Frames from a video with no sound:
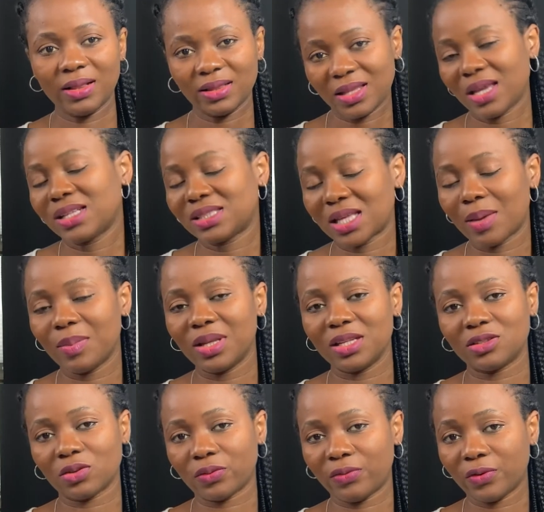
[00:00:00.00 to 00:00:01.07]
Take 10
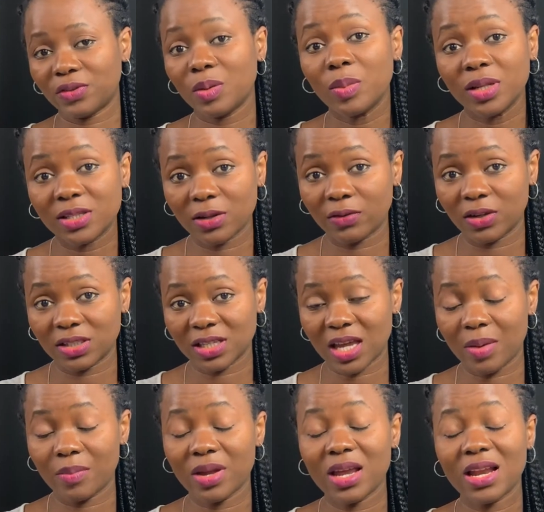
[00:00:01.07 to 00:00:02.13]
minutes or 15 minutes of your
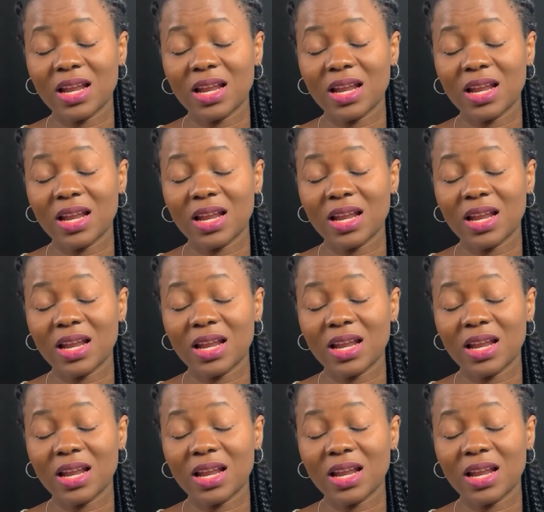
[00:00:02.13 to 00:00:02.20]
time,